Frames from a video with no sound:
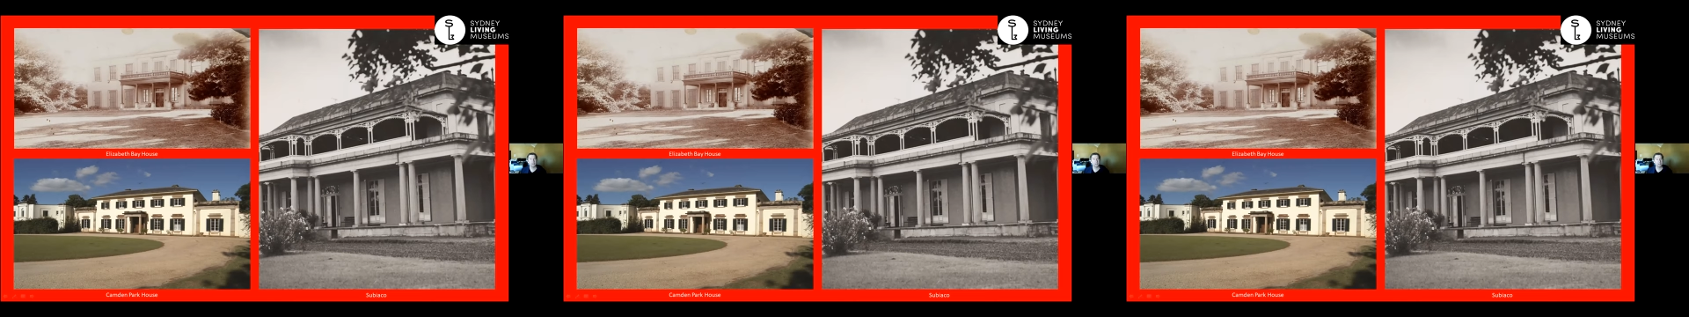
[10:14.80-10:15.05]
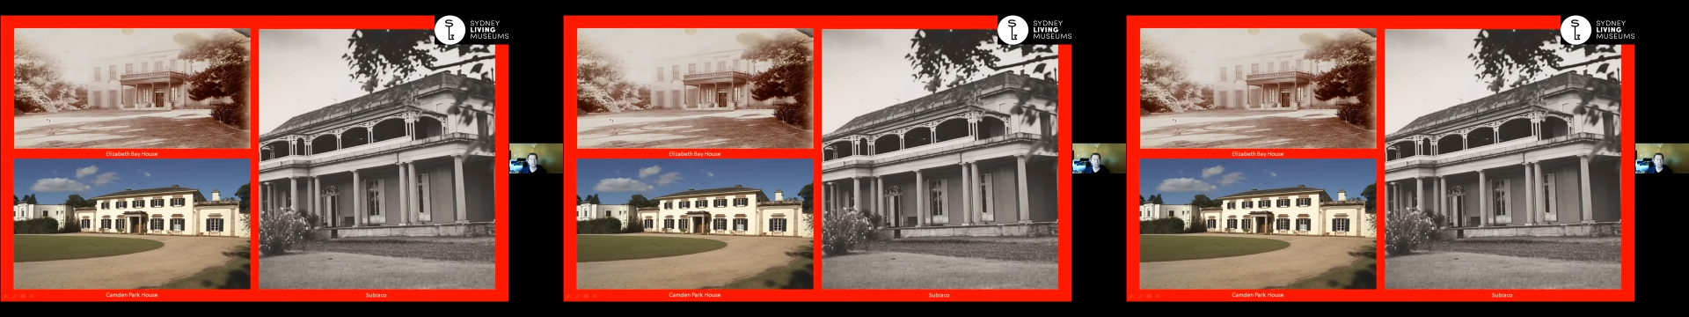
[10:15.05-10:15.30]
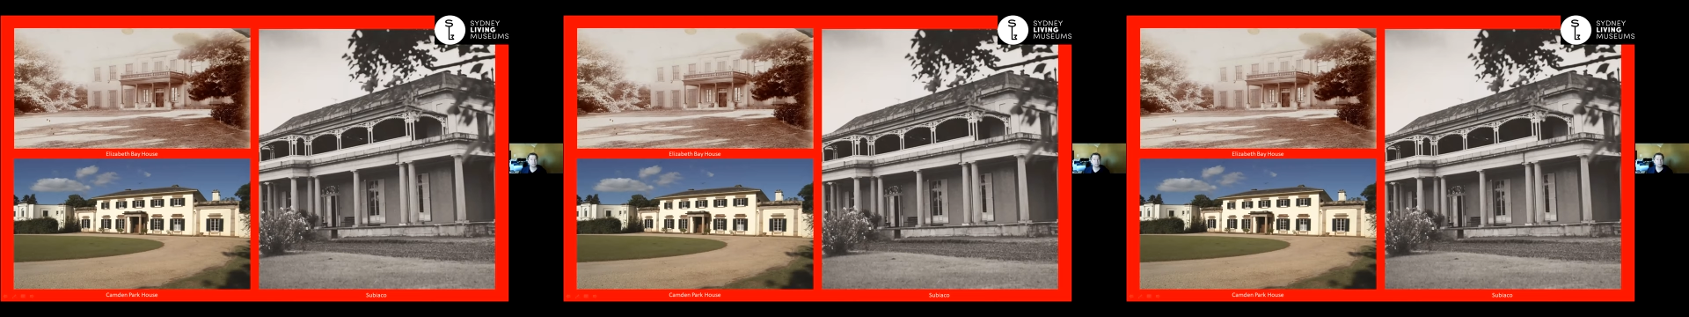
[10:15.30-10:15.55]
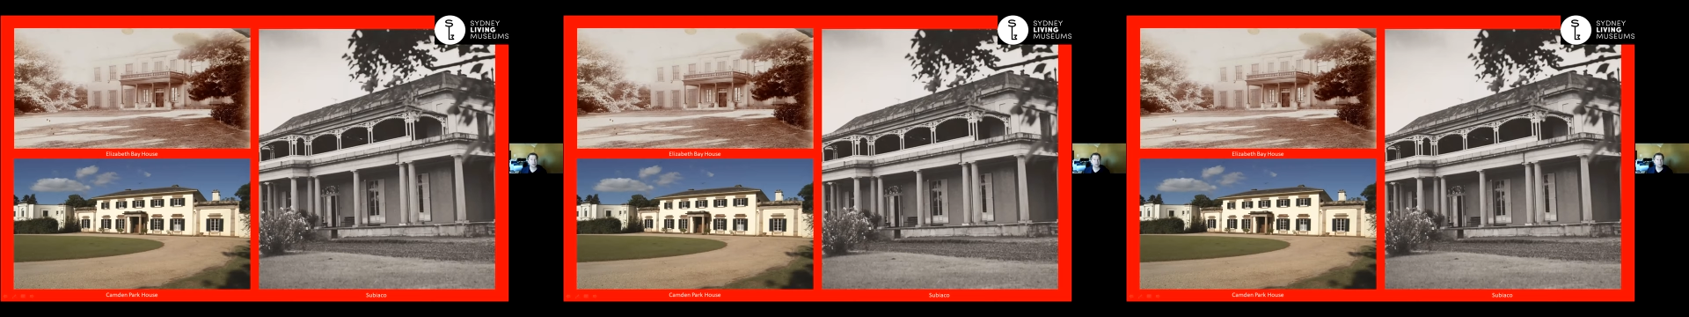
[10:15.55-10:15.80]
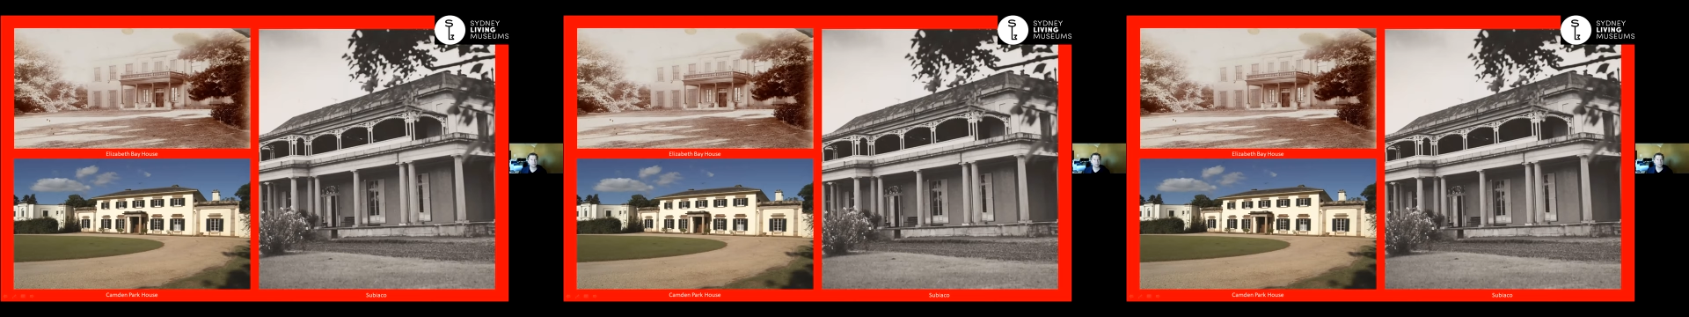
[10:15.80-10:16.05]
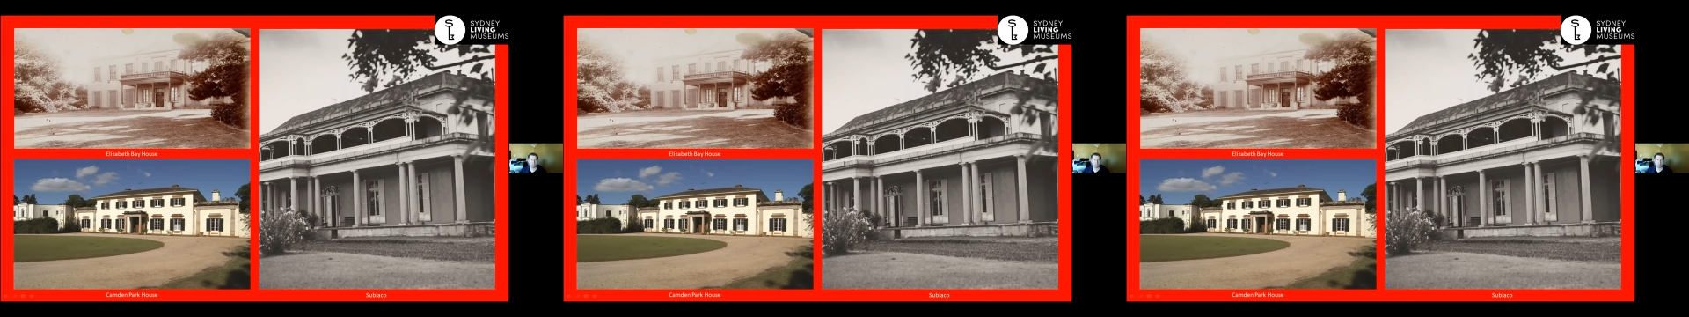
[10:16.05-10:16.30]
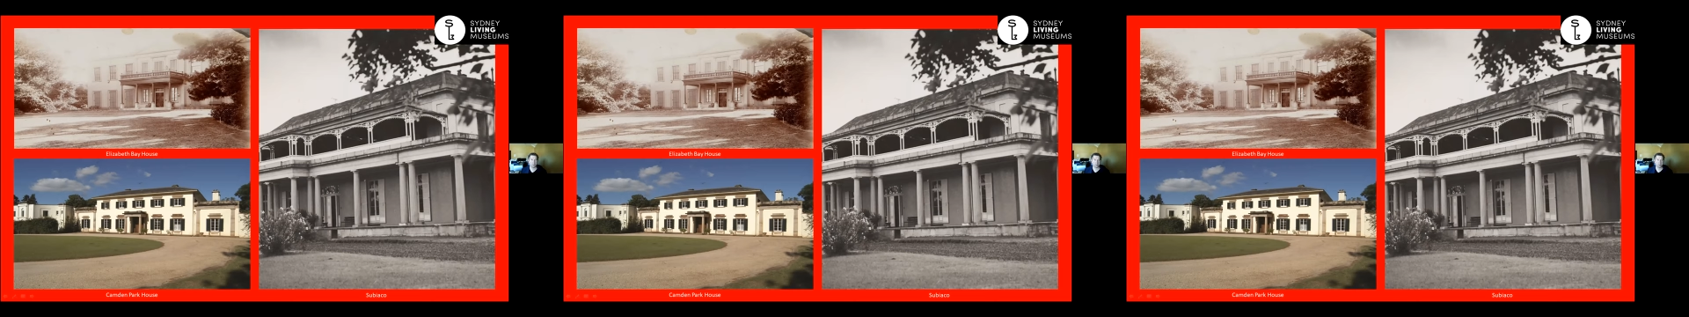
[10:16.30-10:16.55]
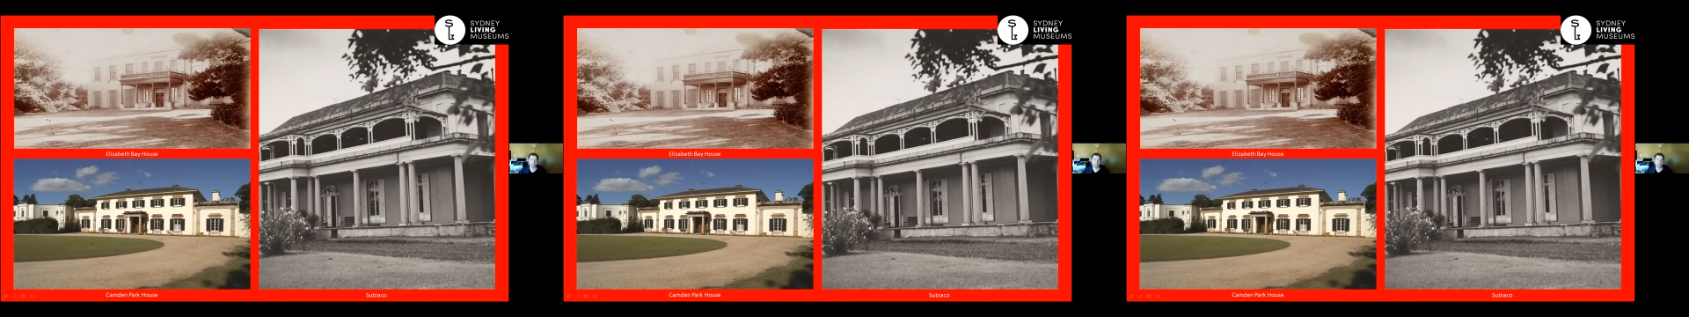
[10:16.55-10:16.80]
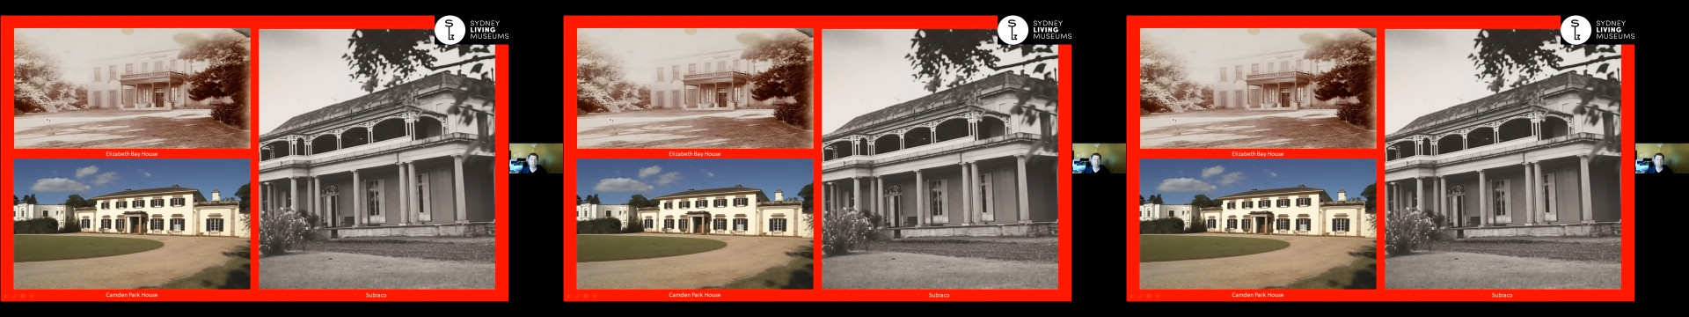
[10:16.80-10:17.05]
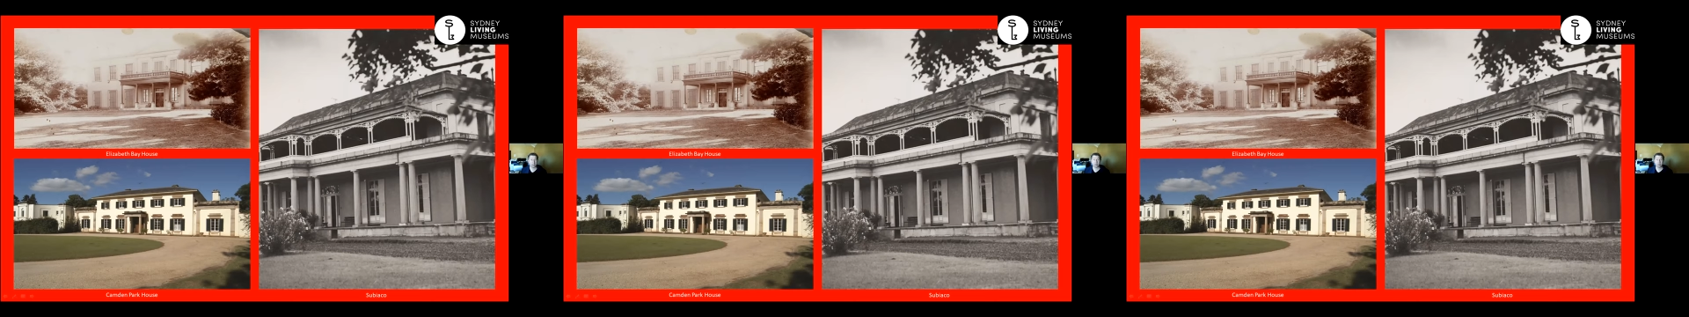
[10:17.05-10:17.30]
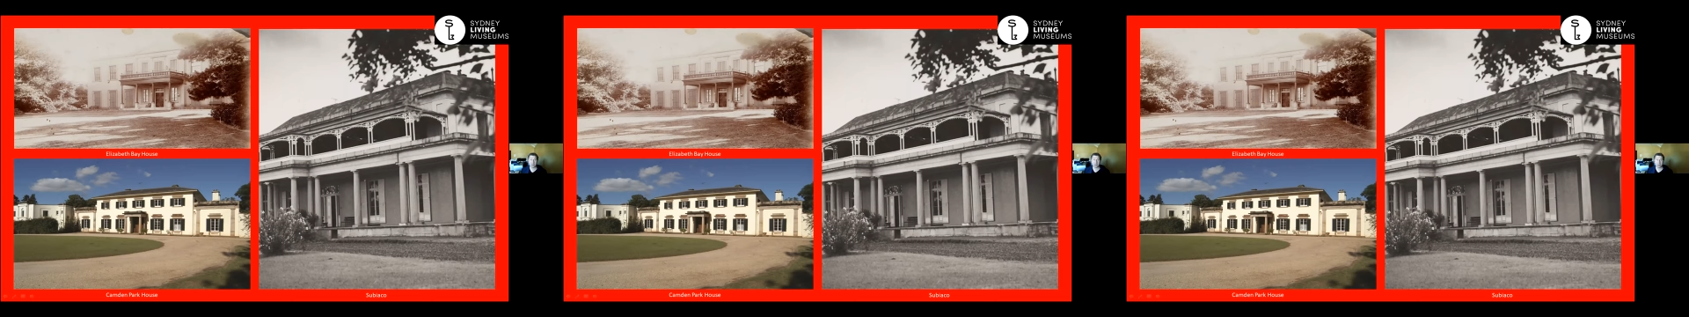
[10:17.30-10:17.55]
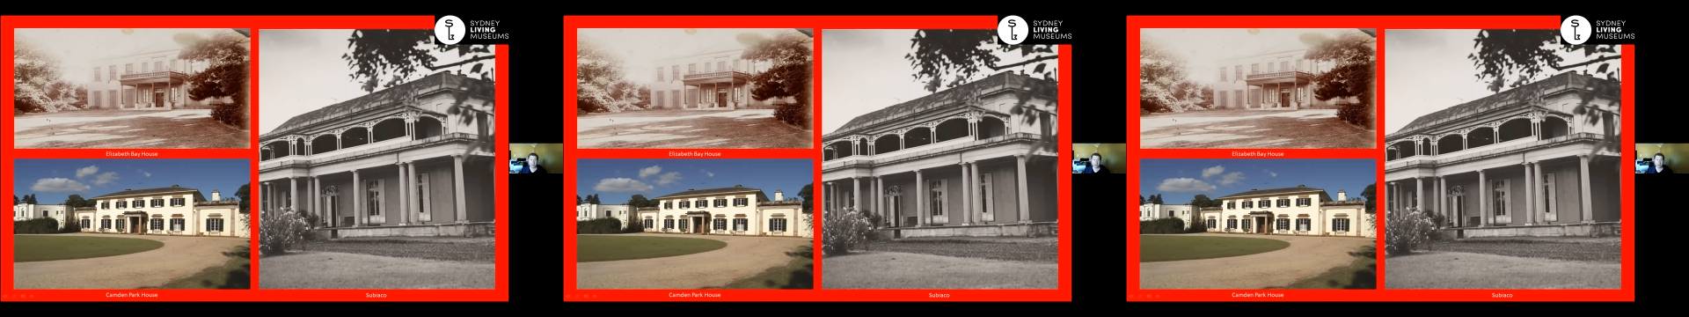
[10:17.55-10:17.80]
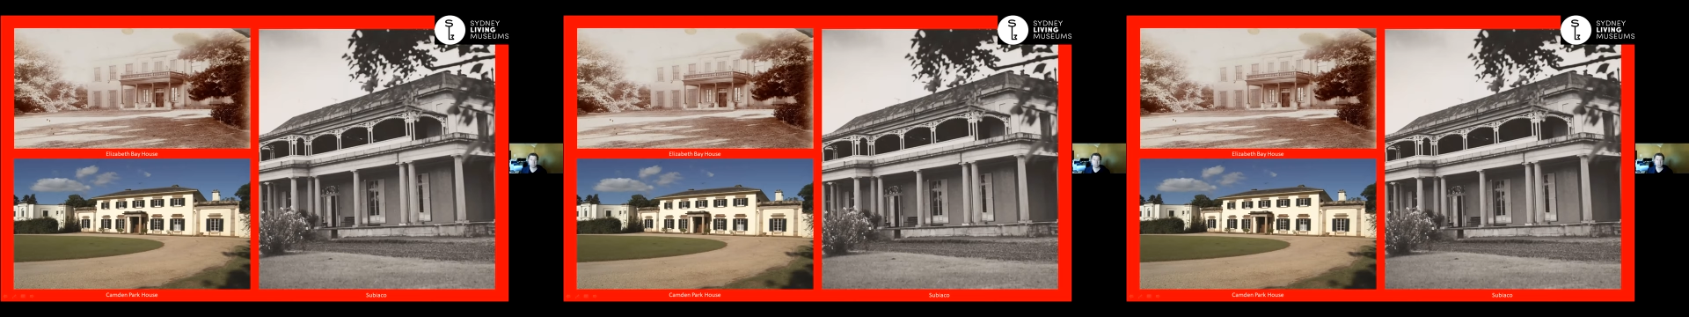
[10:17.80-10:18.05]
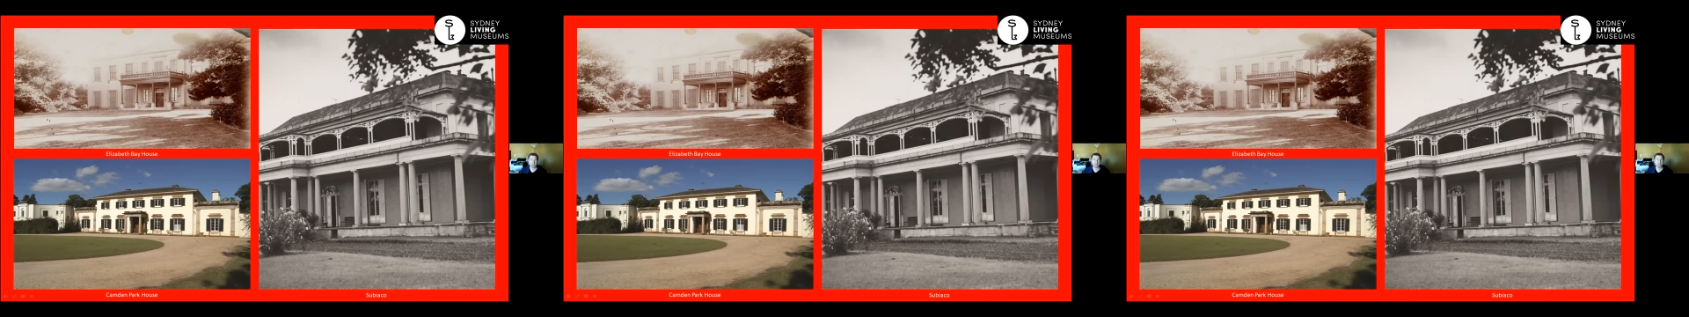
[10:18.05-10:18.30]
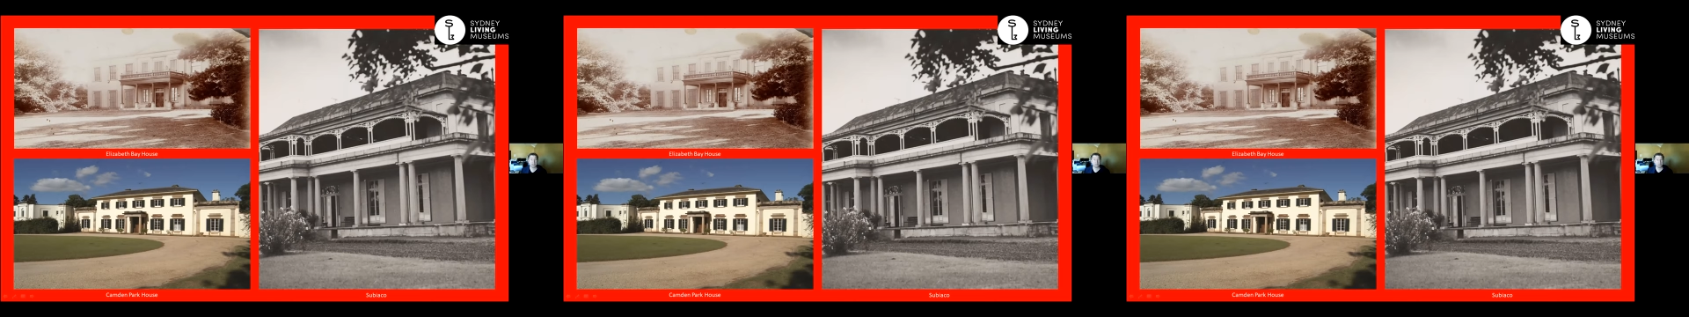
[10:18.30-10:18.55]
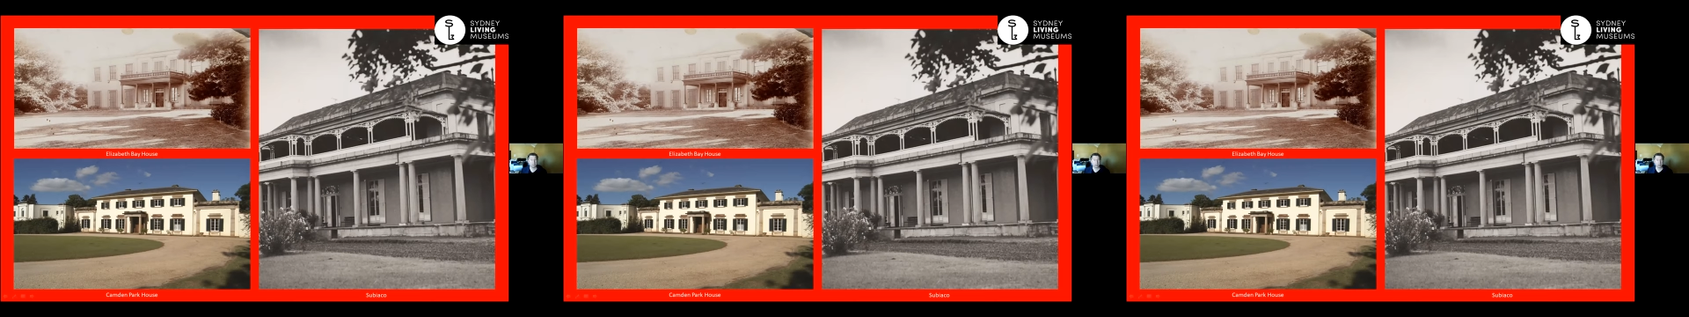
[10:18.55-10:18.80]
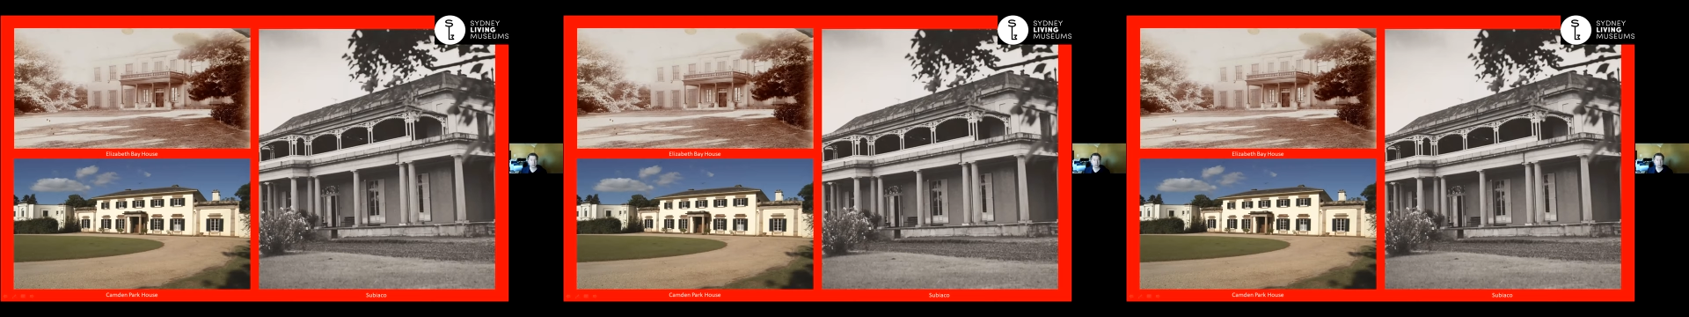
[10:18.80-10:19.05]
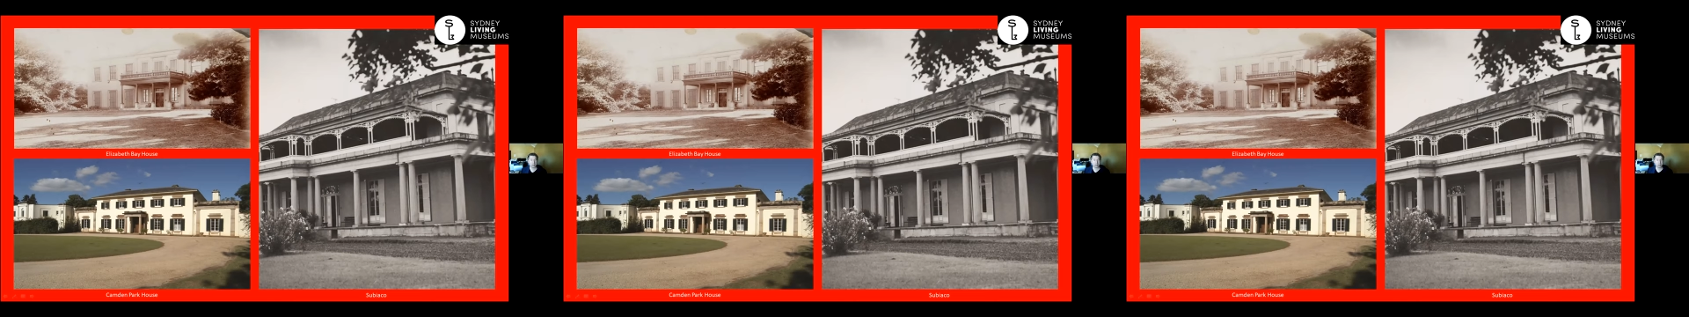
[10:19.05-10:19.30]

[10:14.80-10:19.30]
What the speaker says: Nobody's mouth can be seen.